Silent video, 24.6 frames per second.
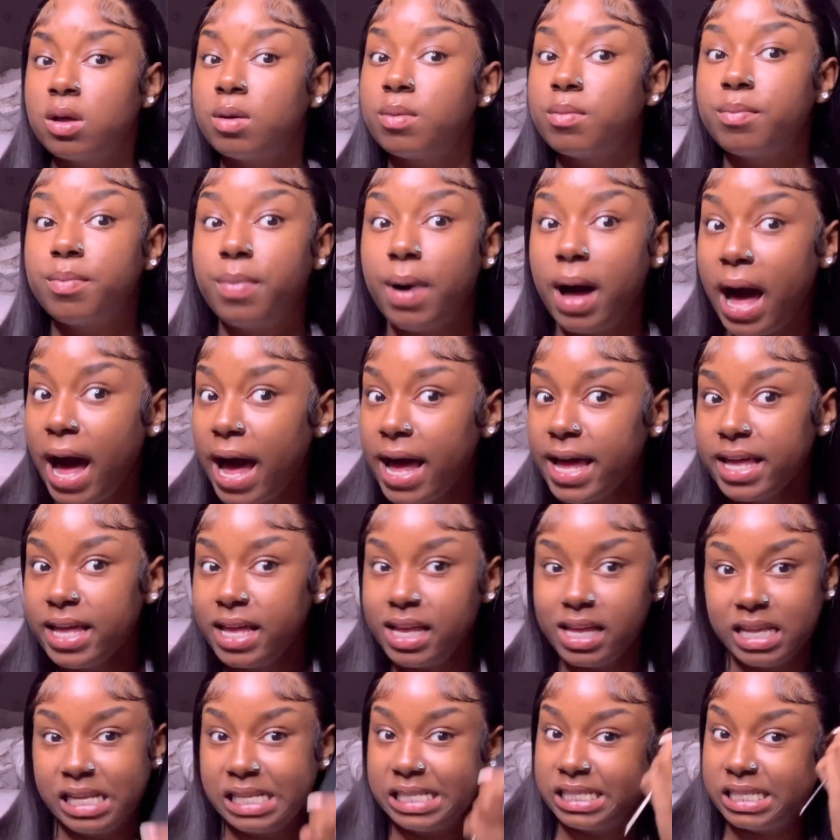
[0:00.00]
Buy
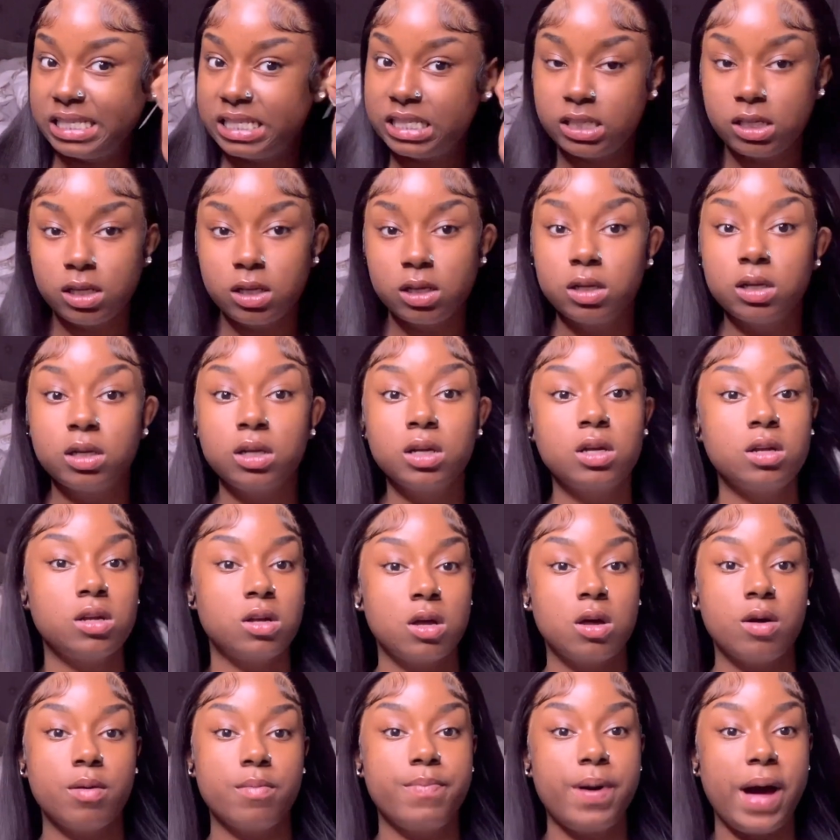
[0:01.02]
it.
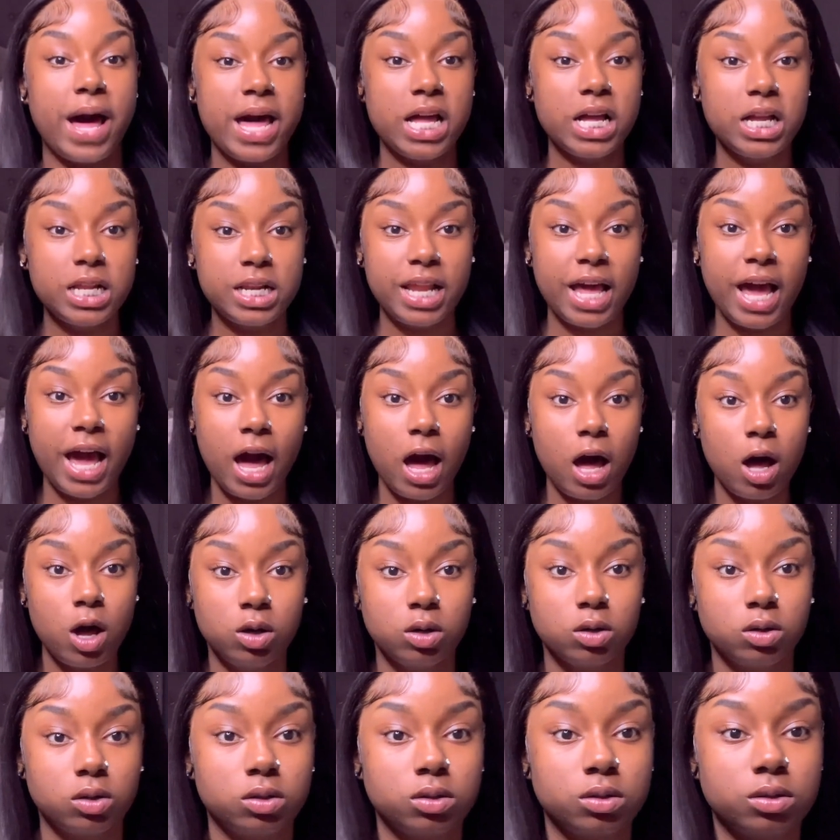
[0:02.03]
Buy it
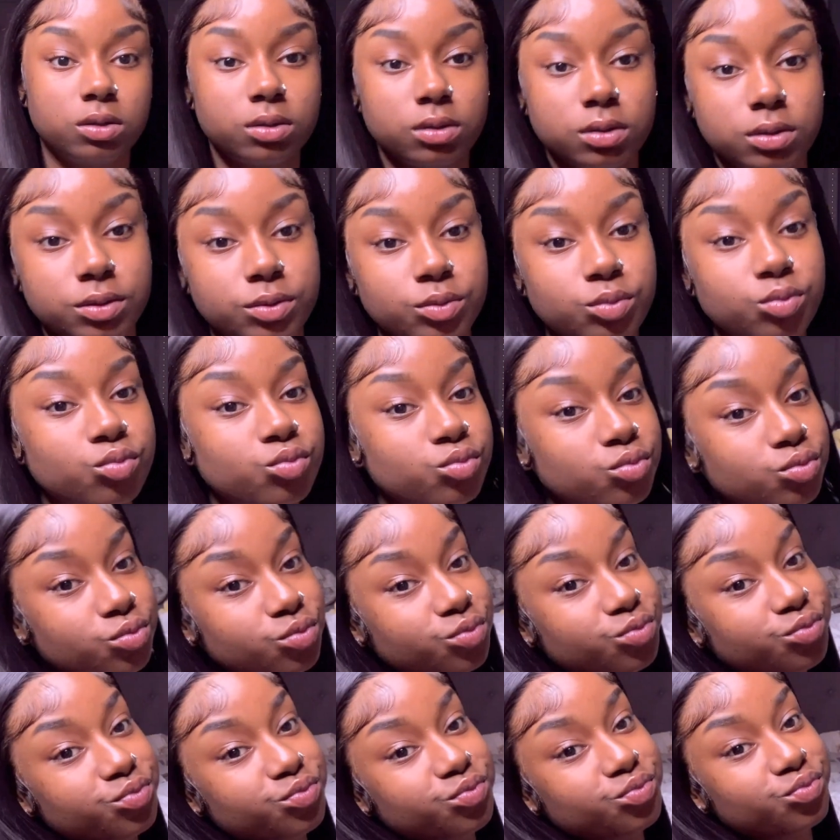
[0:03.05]
now.
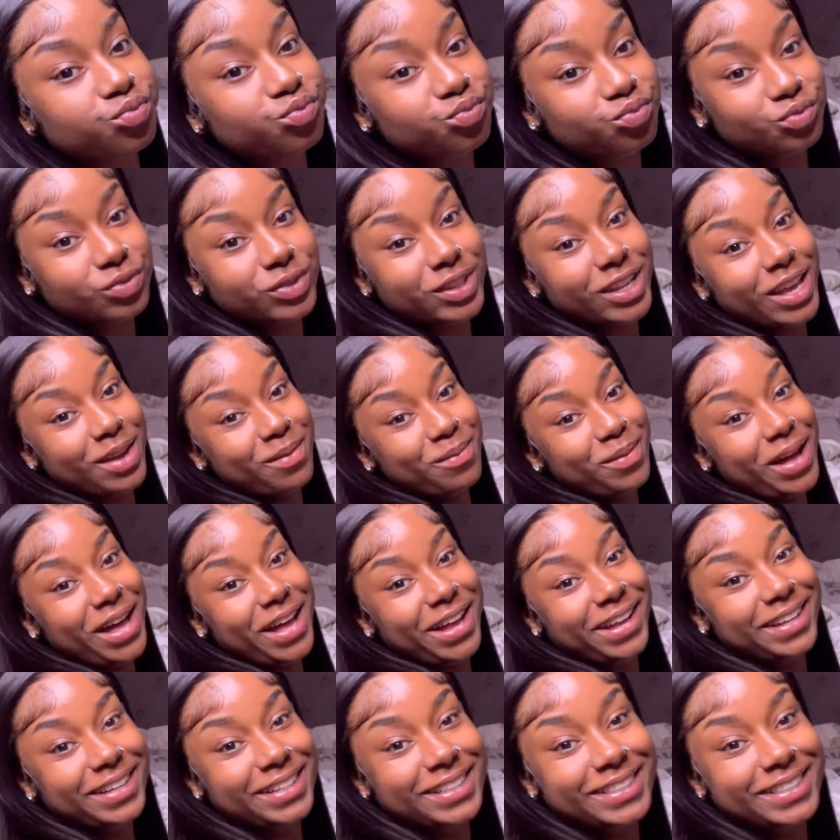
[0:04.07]
Okay, bye.